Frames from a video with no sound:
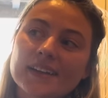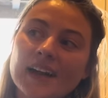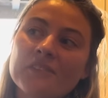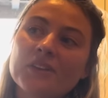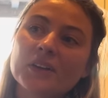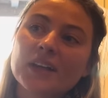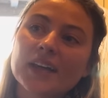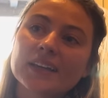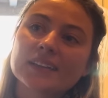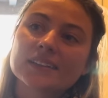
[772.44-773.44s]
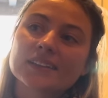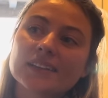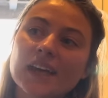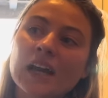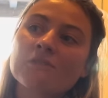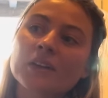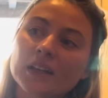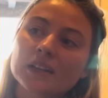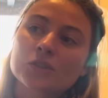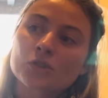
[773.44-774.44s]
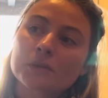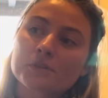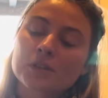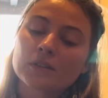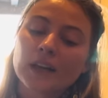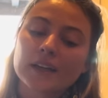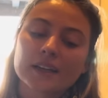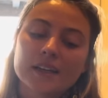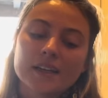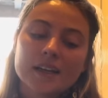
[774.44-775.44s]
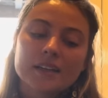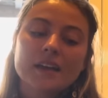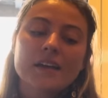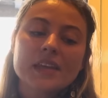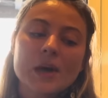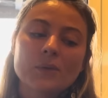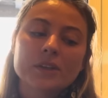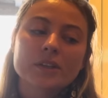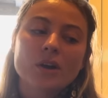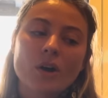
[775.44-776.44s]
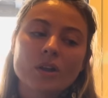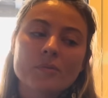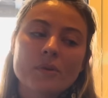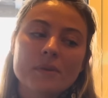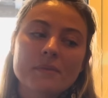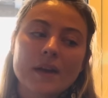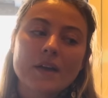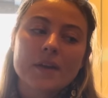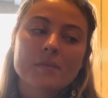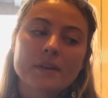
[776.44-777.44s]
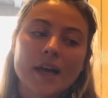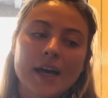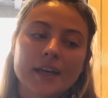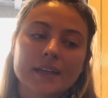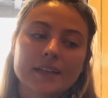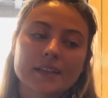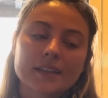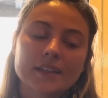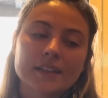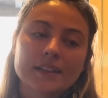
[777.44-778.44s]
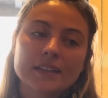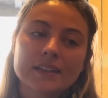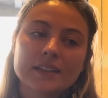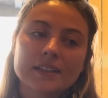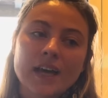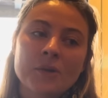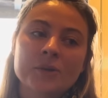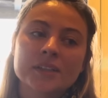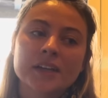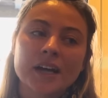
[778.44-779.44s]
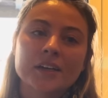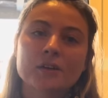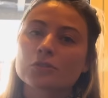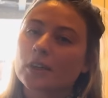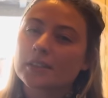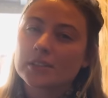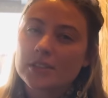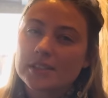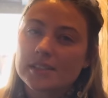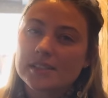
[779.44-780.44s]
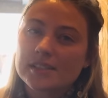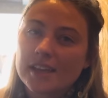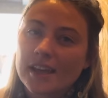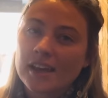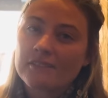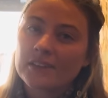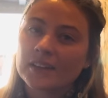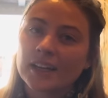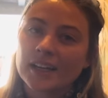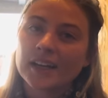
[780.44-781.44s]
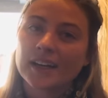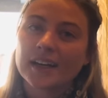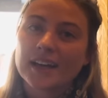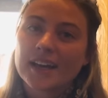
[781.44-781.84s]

I feel like, and I feel like this trip too, like, not that I wouldn't call upon Mary, but, like, I would kind of go straight to Jesus. And I feel like I